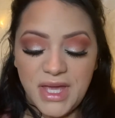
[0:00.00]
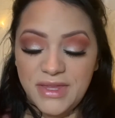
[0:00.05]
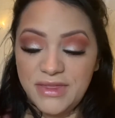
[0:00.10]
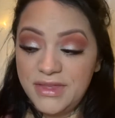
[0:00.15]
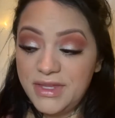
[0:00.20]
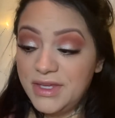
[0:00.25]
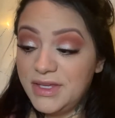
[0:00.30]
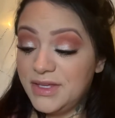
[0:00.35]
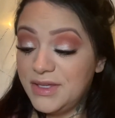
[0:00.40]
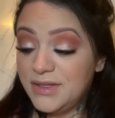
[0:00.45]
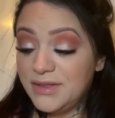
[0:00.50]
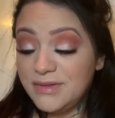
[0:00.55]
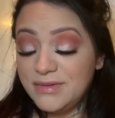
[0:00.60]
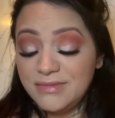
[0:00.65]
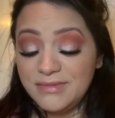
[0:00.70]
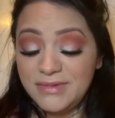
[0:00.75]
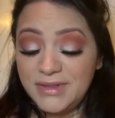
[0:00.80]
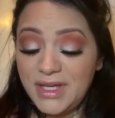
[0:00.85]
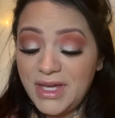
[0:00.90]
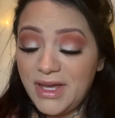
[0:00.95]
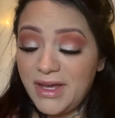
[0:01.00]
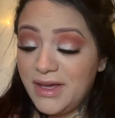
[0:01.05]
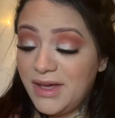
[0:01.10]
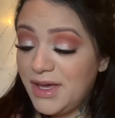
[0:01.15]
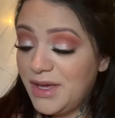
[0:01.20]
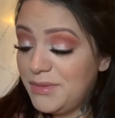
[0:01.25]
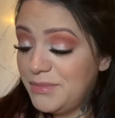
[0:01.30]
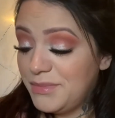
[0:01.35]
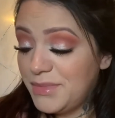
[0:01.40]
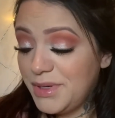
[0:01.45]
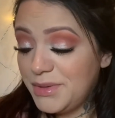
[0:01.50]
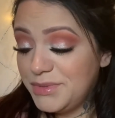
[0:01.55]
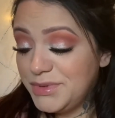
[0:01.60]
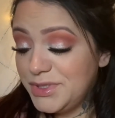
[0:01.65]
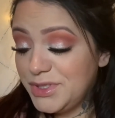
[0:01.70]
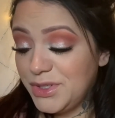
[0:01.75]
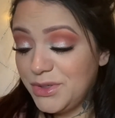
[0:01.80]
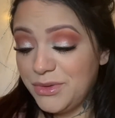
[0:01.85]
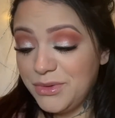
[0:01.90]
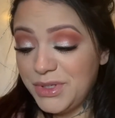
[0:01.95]
think, yeah, I'm
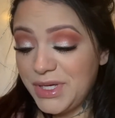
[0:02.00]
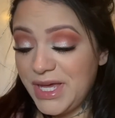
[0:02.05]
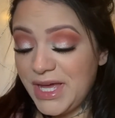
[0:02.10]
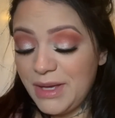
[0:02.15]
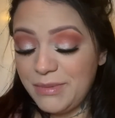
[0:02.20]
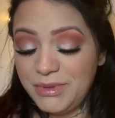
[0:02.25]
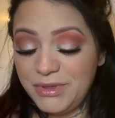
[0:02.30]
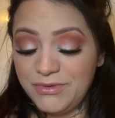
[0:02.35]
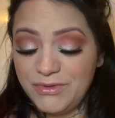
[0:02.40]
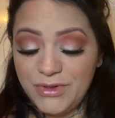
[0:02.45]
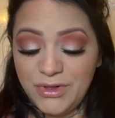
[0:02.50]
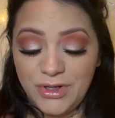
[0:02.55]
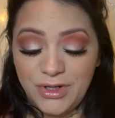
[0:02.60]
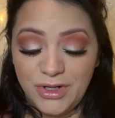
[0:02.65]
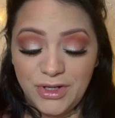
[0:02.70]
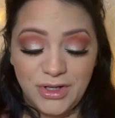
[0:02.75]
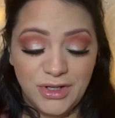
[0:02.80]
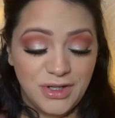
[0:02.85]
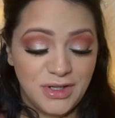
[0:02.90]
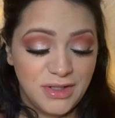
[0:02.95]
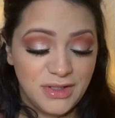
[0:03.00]
so happy for her.